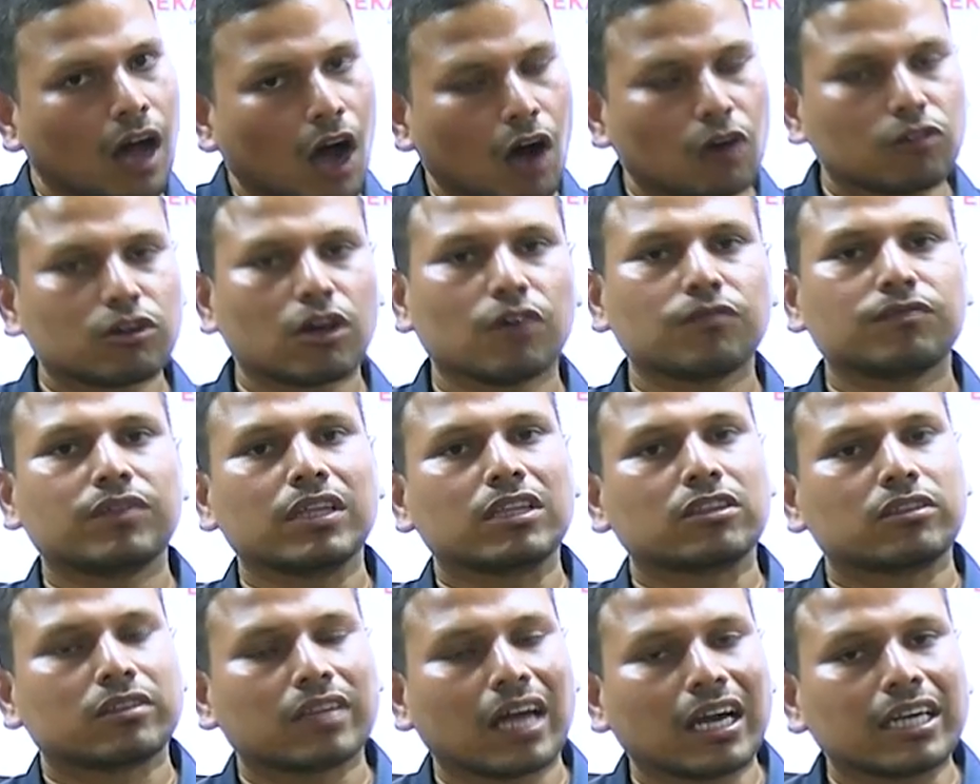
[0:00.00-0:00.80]
out of
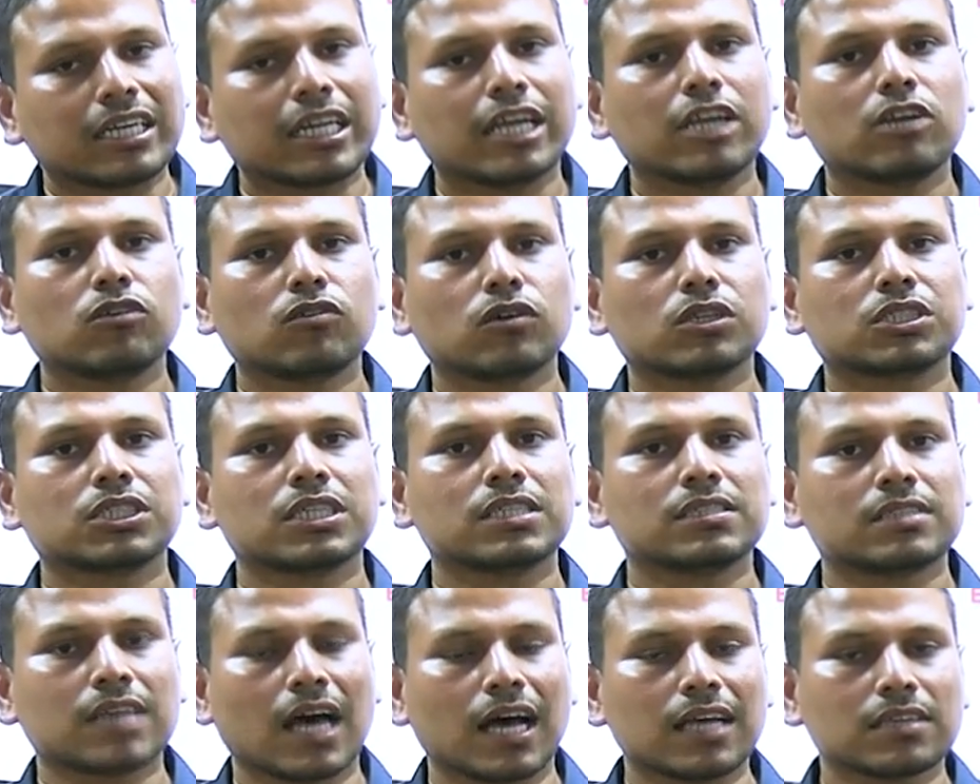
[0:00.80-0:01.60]
the thirteen
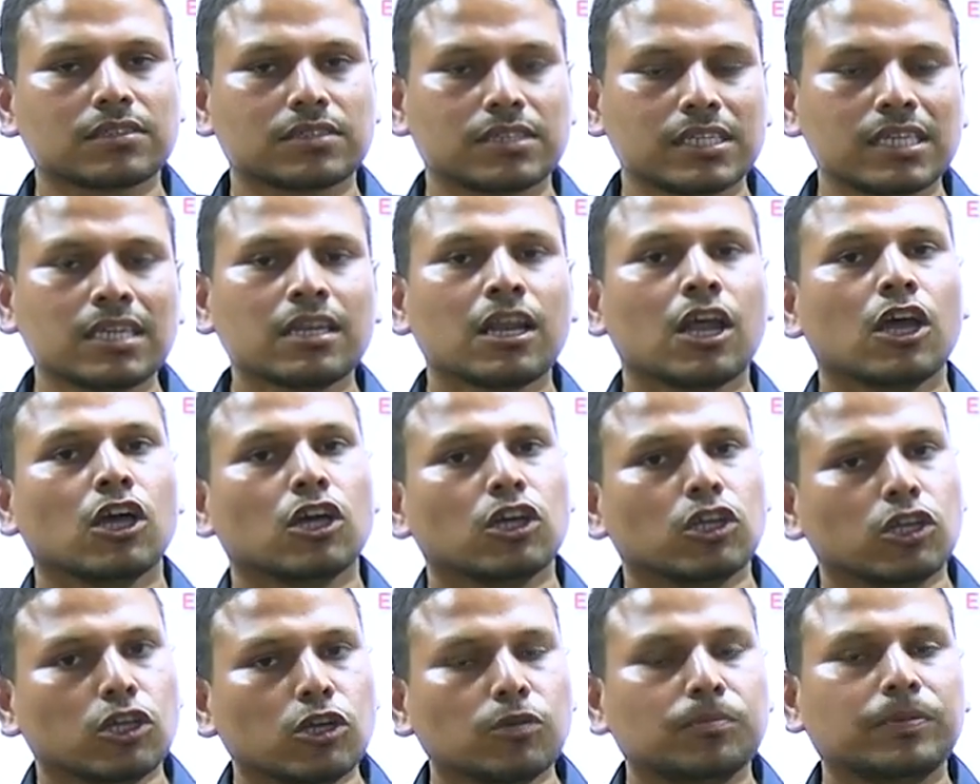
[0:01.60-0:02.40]
questions asked in
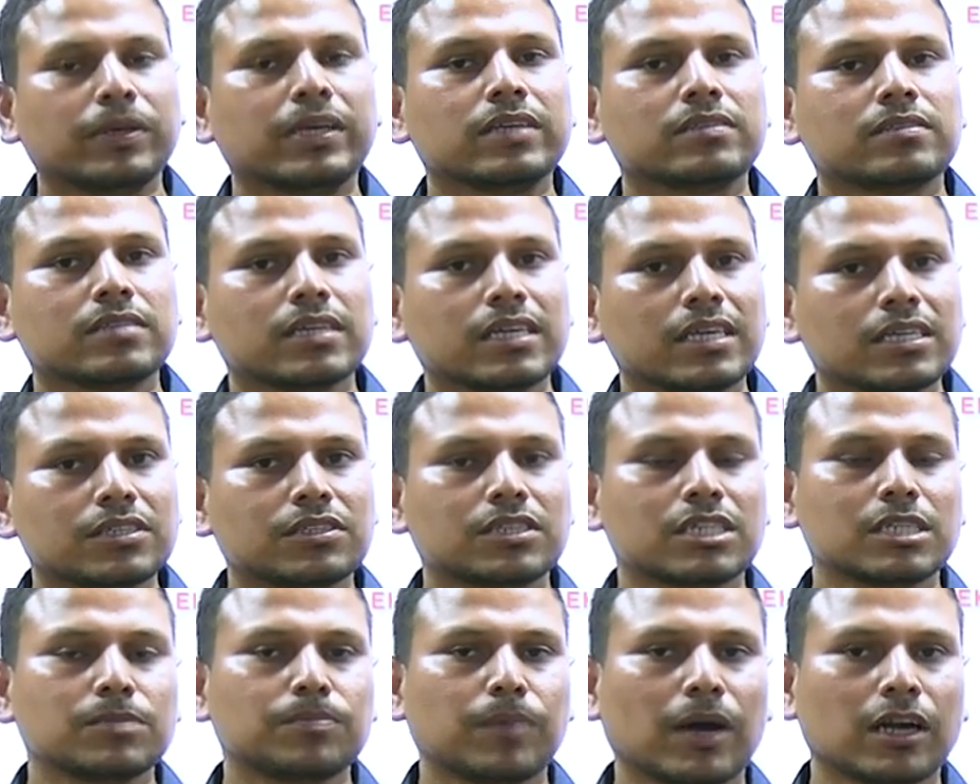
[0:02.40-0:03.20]
U P S C
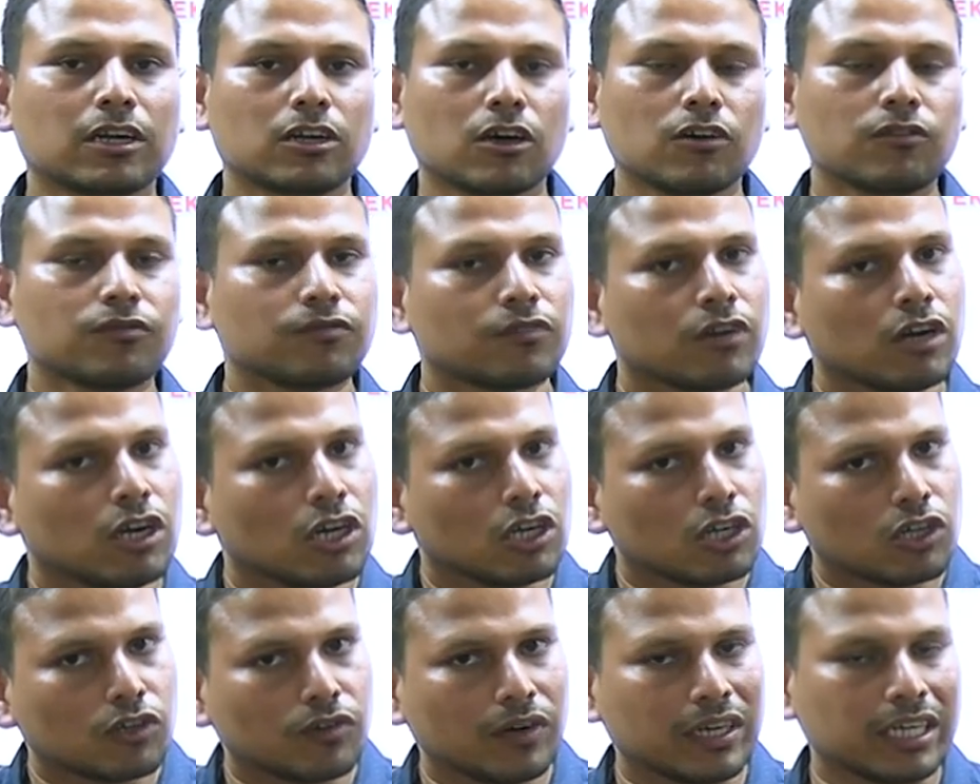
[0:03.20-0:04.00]
history part of
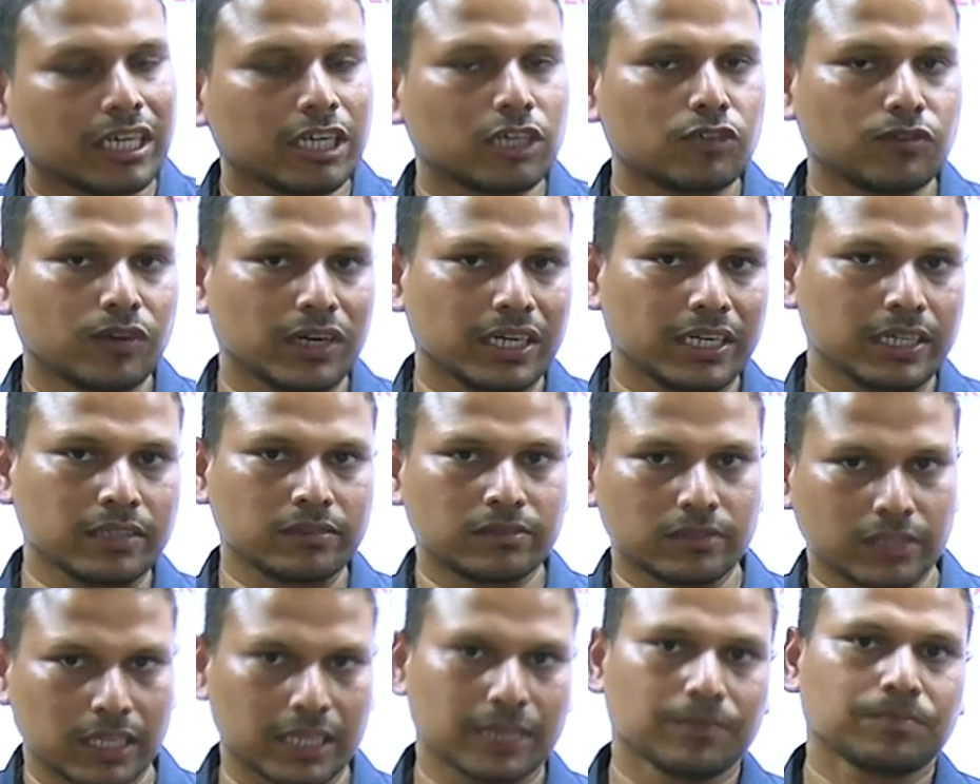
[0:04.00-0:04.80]
twenty
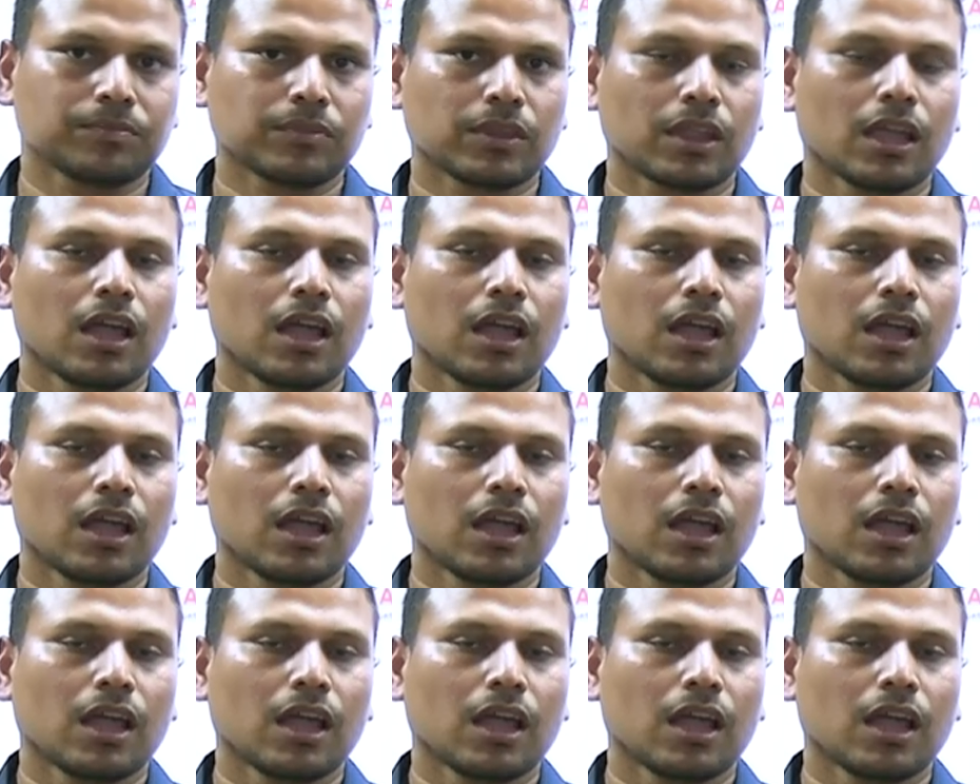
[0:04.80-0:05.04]
twenty-three.